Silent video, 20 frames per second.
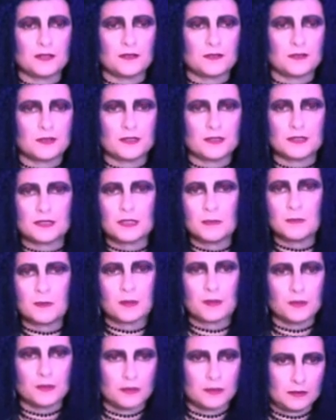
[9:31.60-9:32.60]
of the
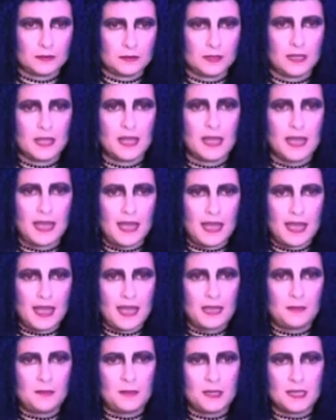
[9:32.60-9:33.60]
typical
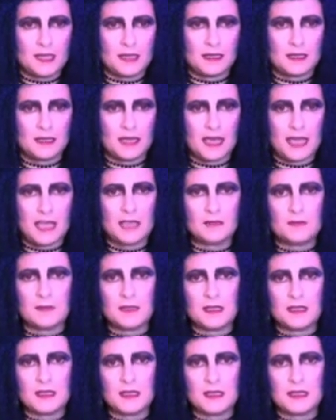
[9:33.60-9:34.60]
A-B,
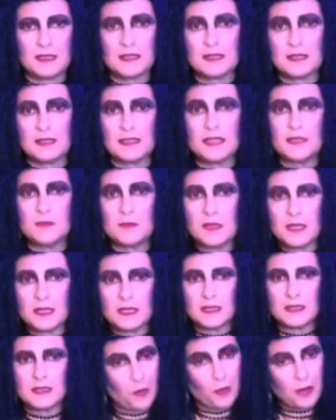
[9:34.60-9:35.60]
A-B,
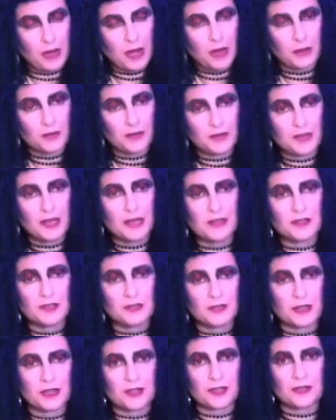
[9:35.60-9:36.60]
C-B. Well, now their
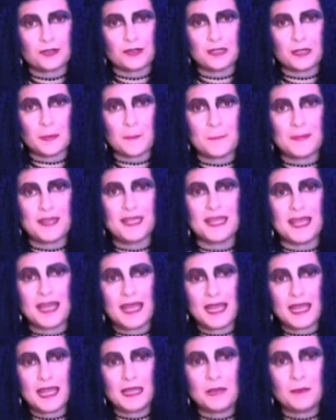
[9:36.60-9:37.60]
structure is
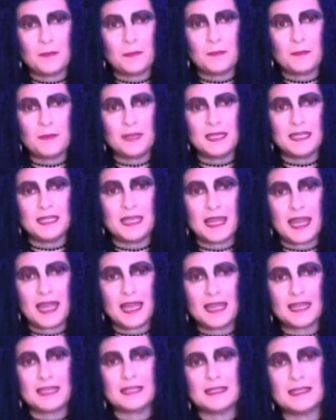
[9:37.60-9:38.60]
B-A,
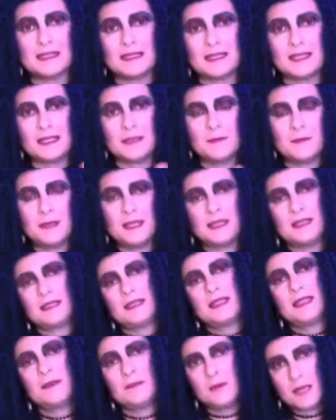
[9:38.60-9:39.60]
B-A, C-B,
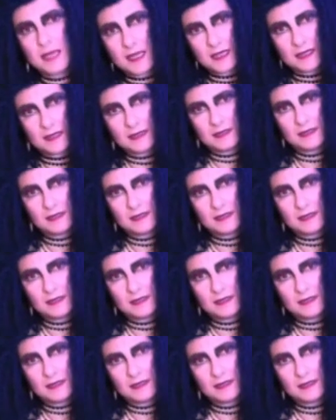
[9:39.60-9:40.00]
C-B.